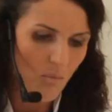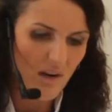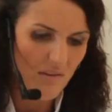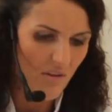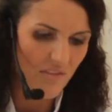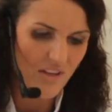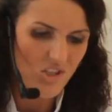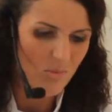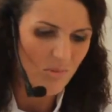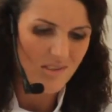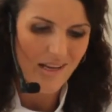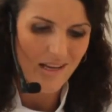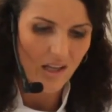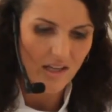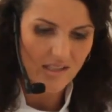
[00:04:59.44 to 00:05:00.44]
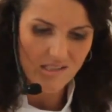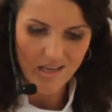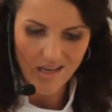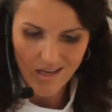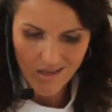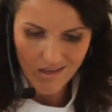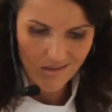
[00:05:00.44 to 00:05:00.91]
whatever vegetables they like
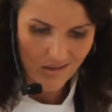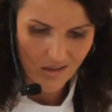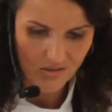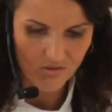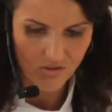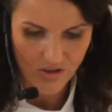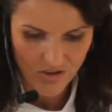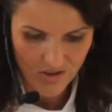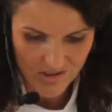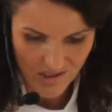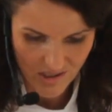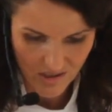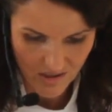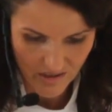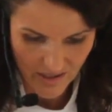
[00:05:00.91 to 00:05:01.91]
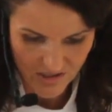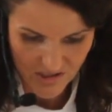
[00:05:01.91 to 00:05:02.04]
to eat, you can throw those in and